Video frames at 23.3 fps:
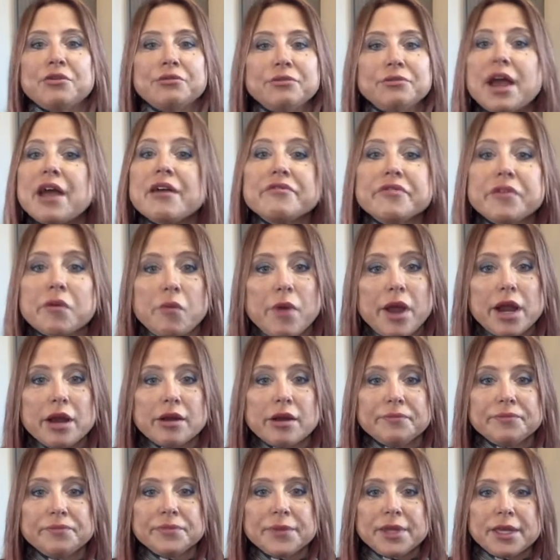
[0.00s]

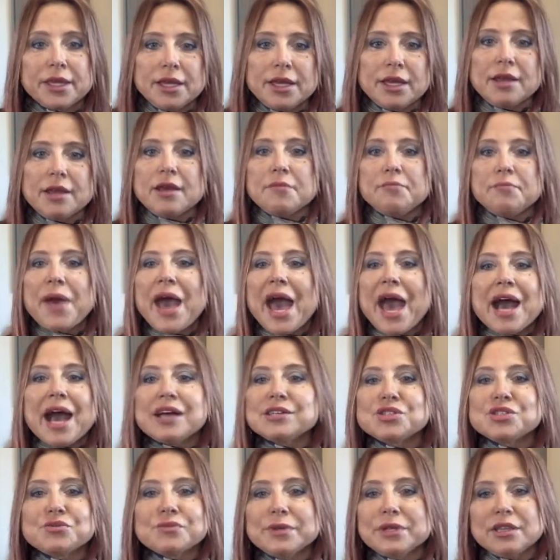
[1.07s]
everywhere.
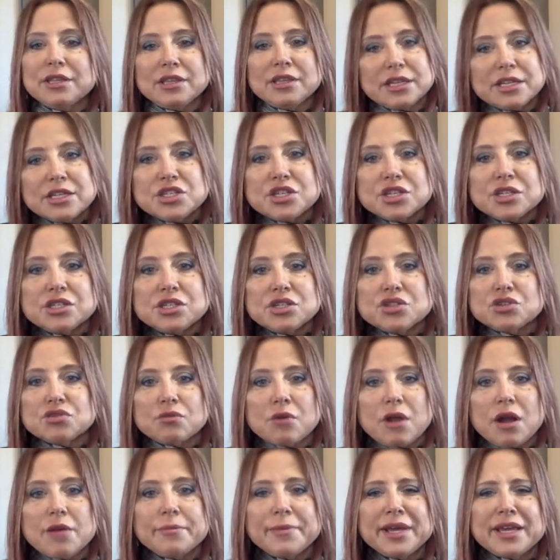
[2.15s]
Past religious
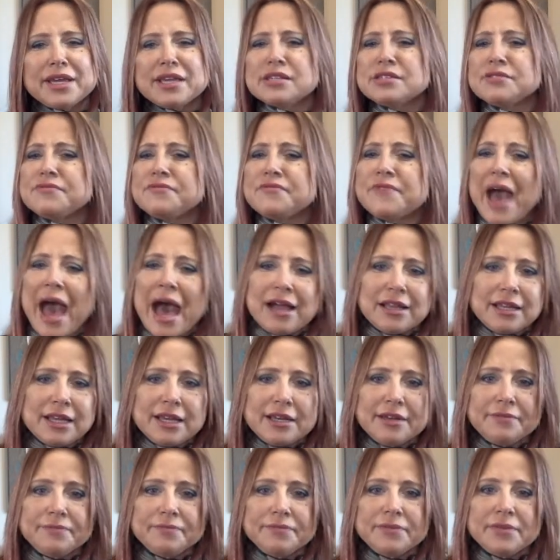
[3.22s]
trauma is
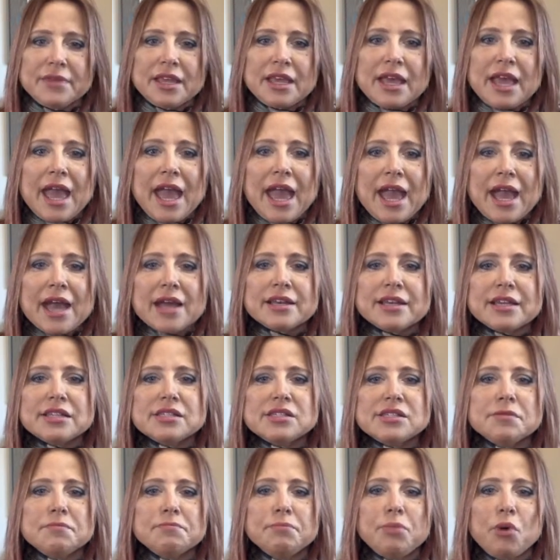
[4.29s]
valid, and it's
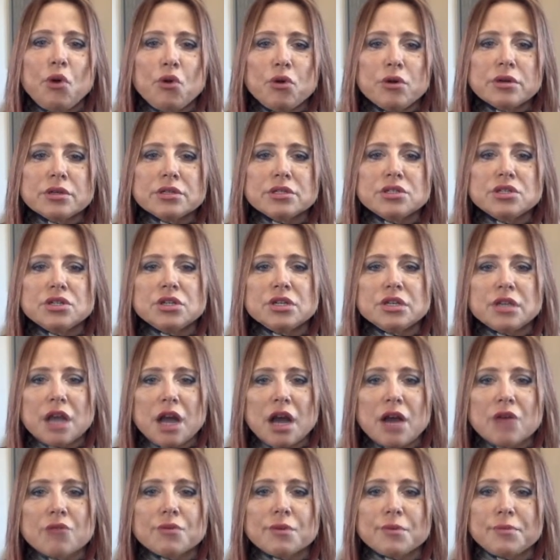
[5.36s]
important to
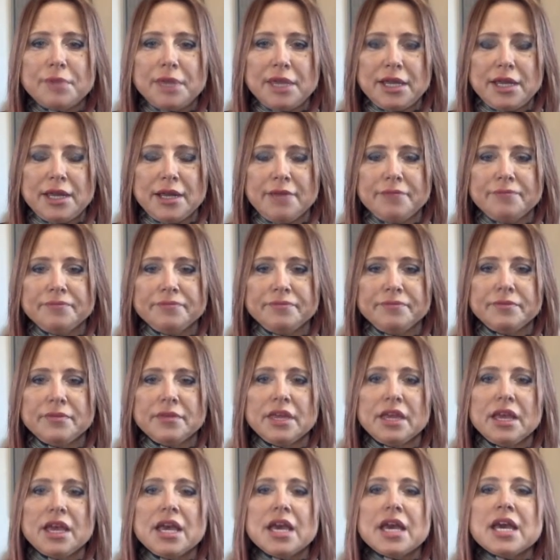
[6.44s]
not repeat it.
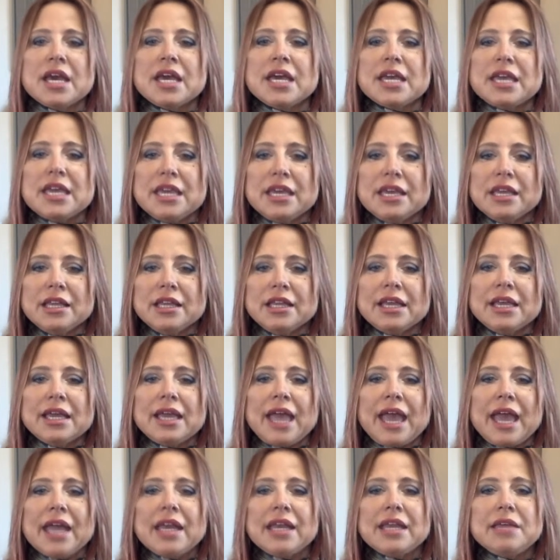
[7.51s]
Healing
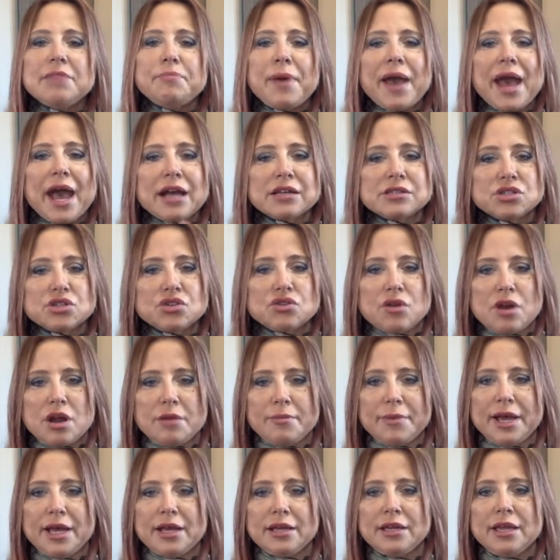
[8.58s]
any past
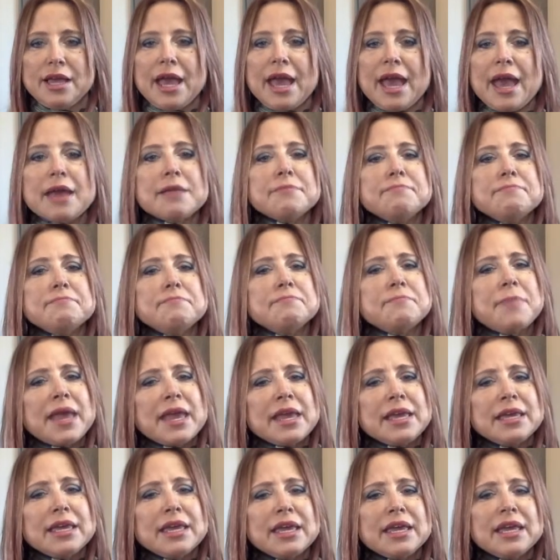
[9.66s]
trauma and
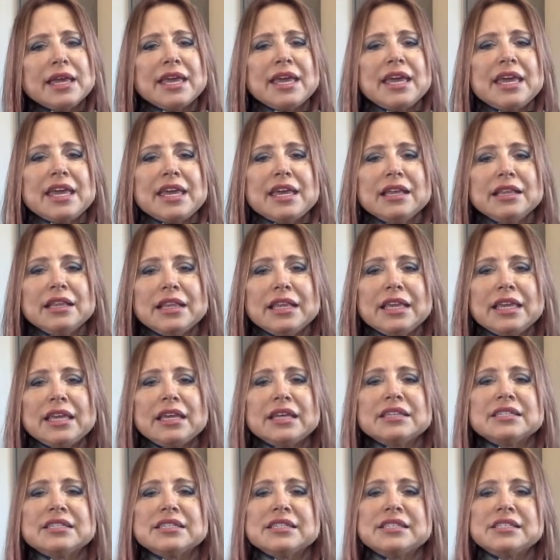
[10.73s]
making
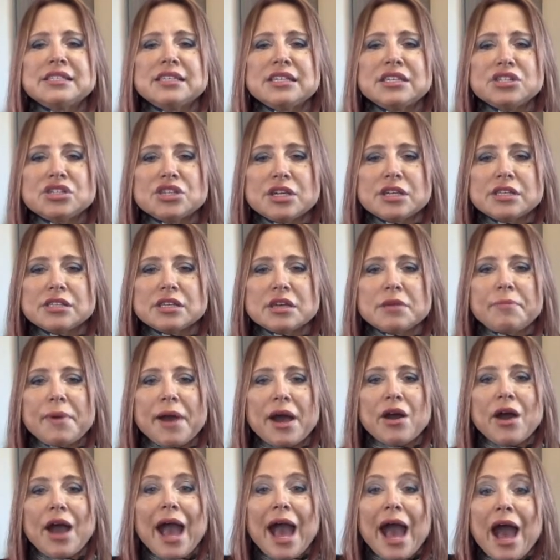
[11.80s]
healing decisions
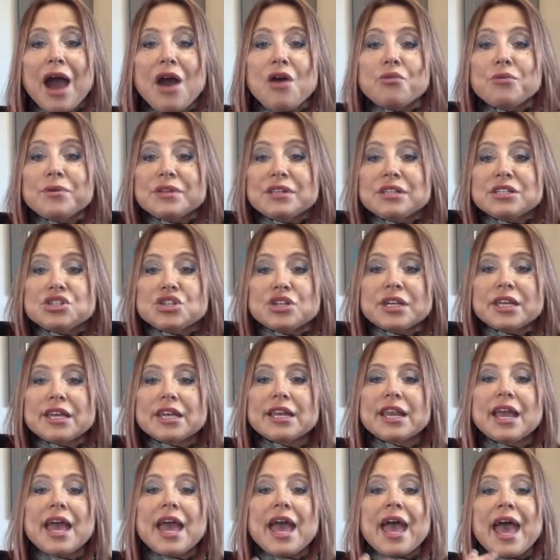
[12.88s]
about how religion
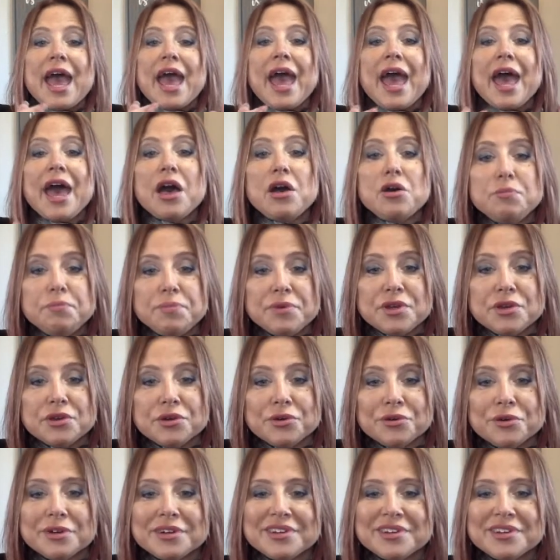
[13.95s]
can help you